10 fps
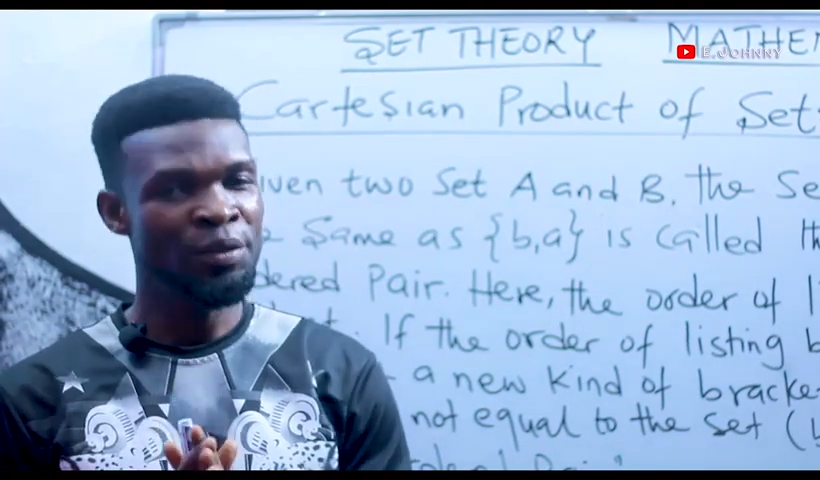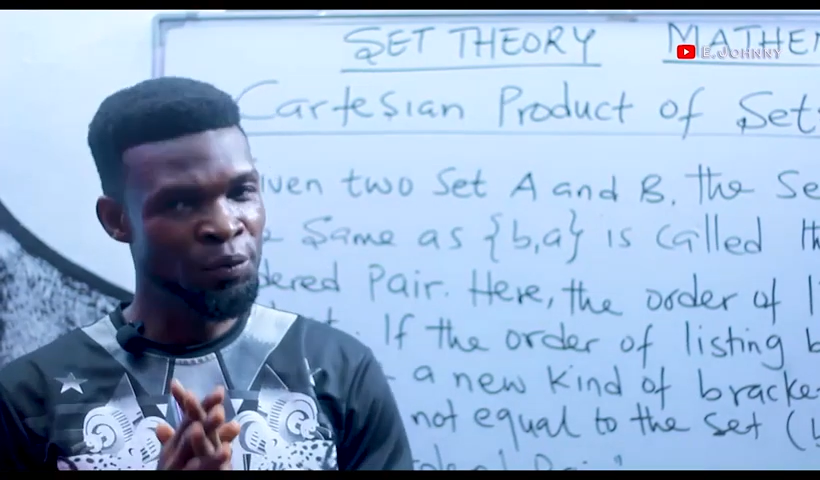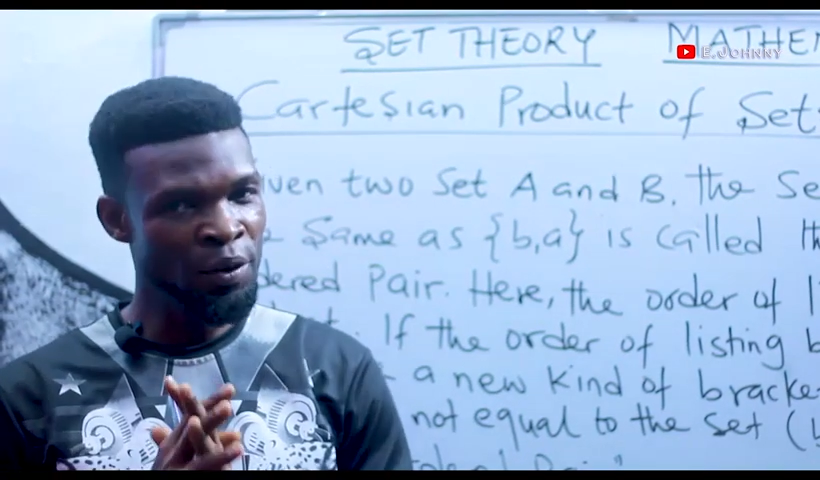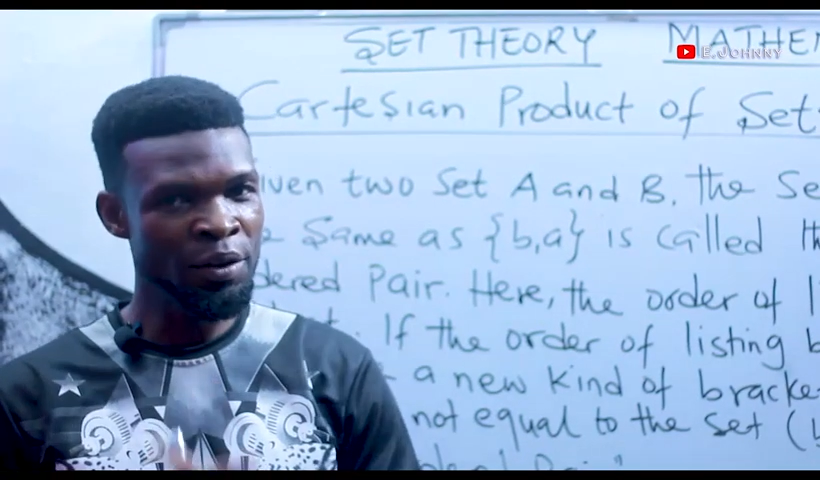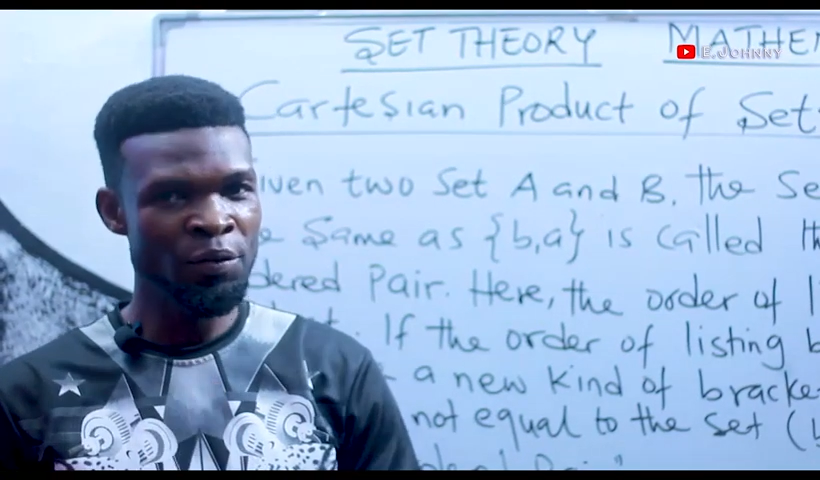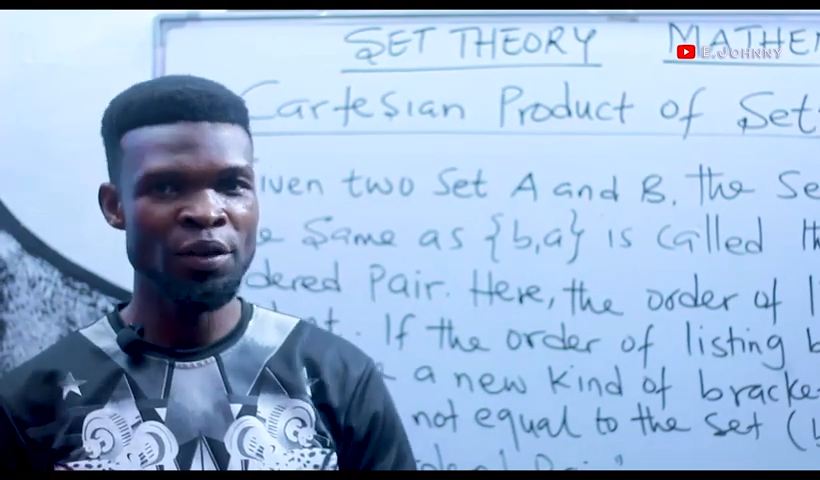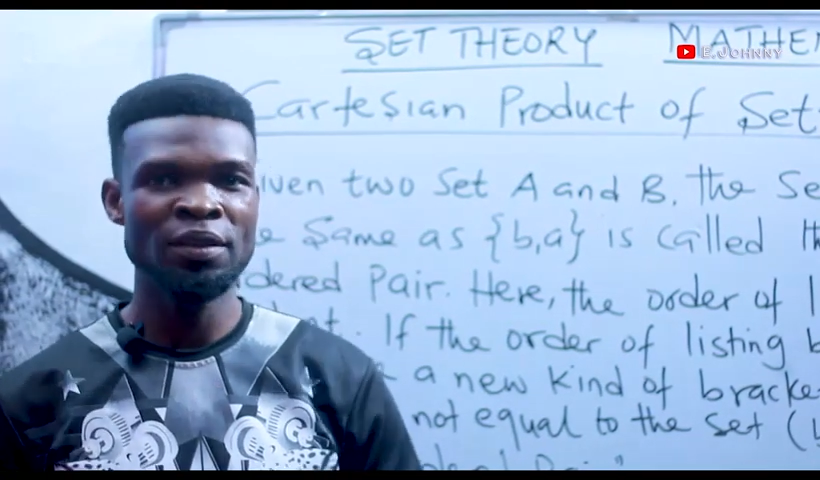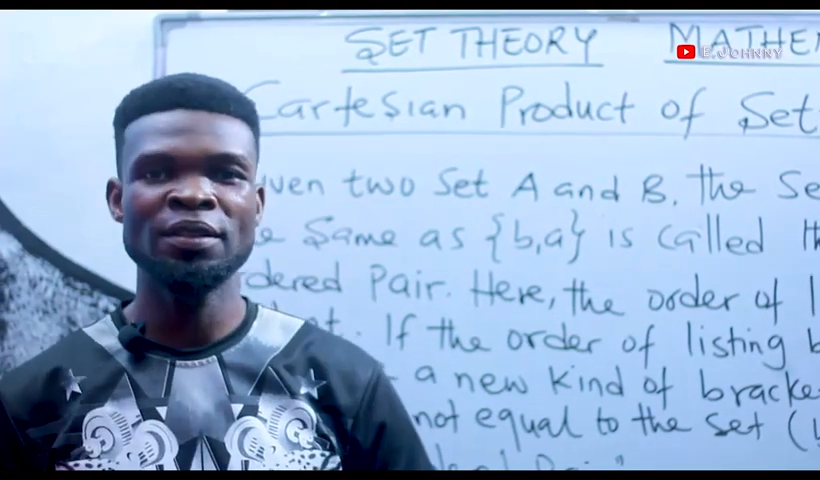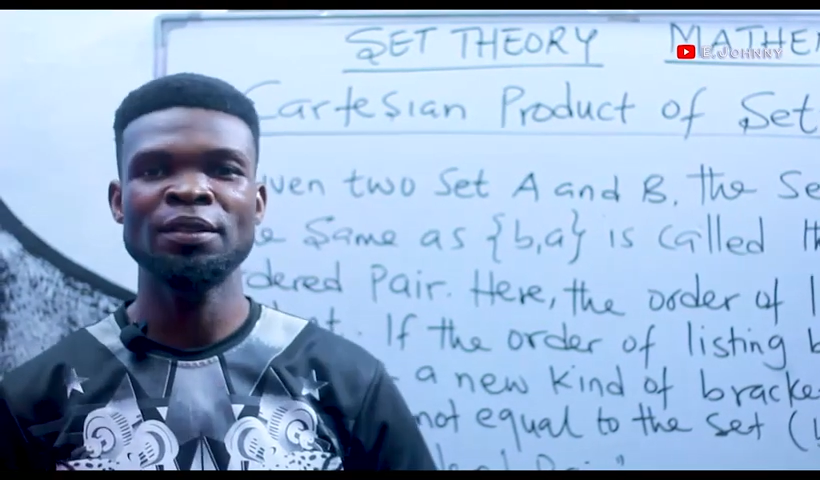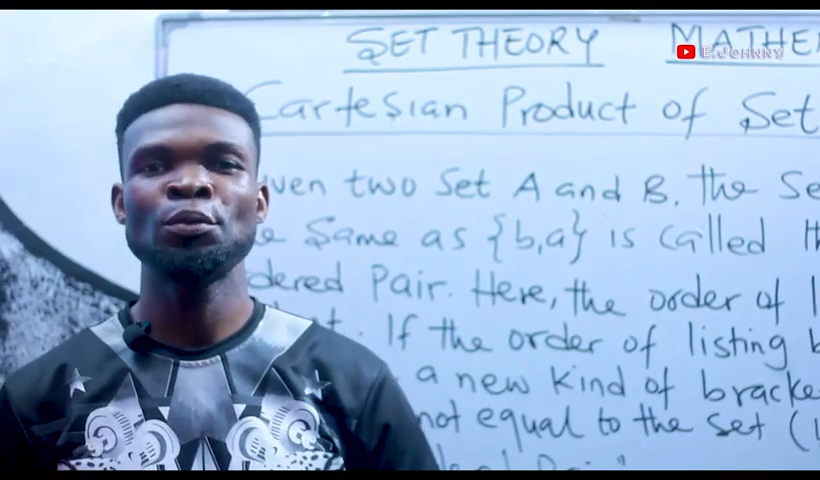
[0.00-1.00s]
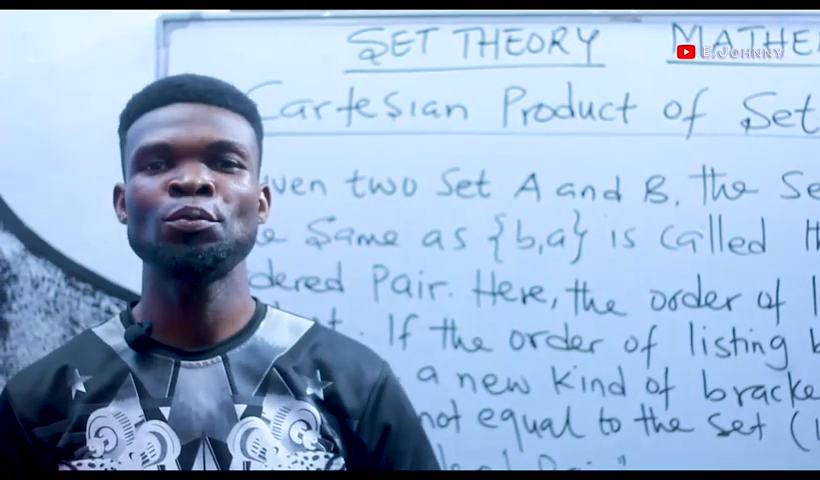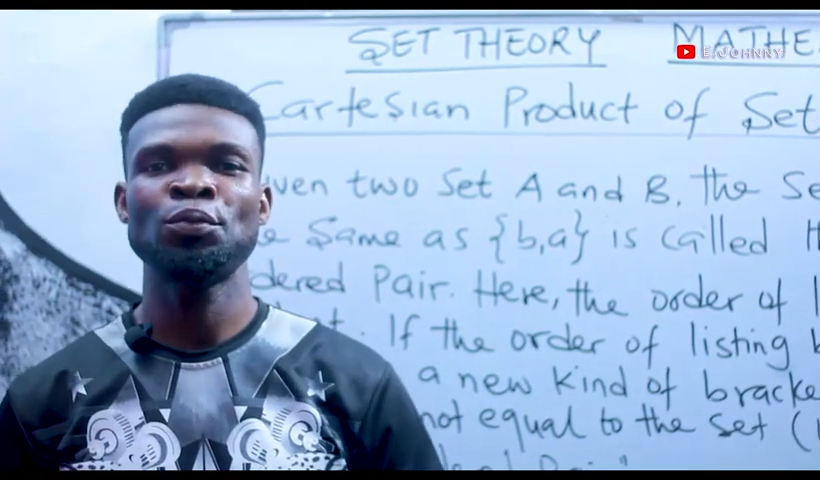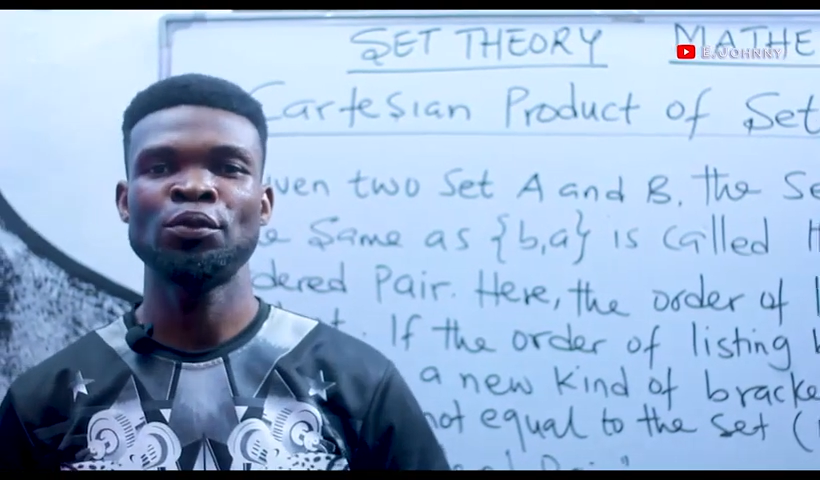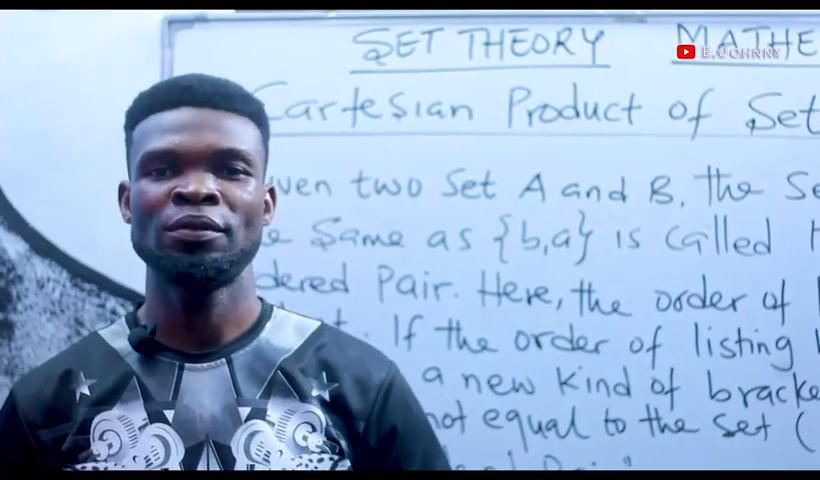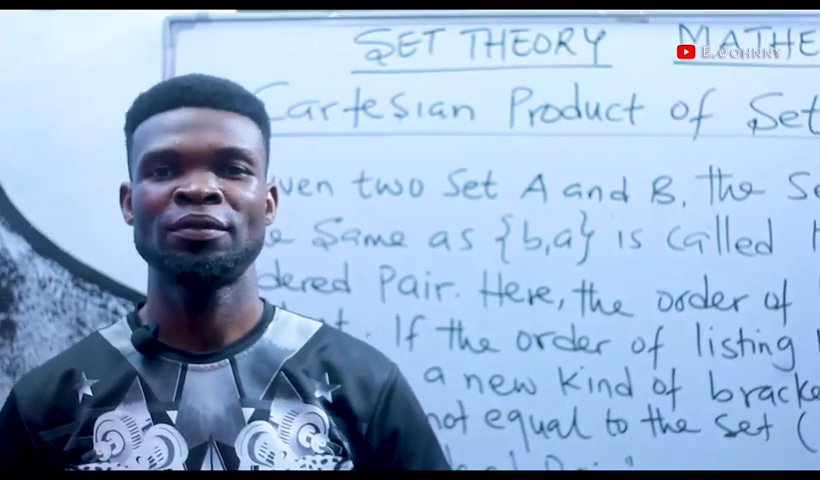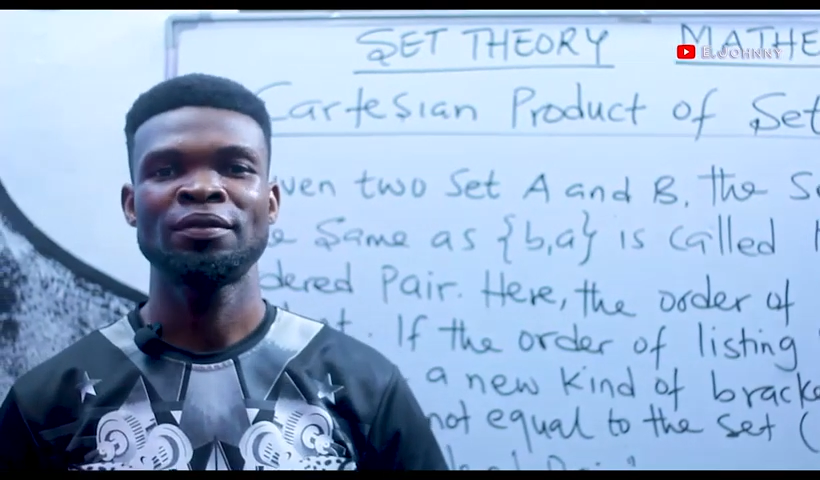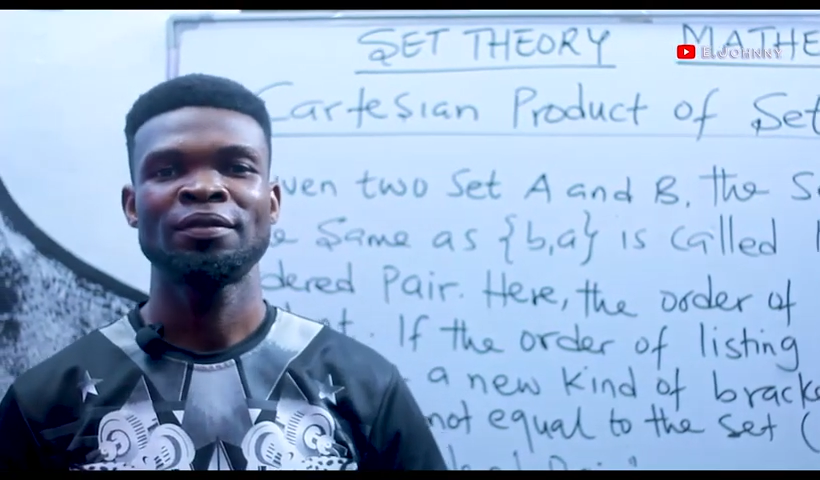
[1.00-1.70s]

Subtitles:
is very simple.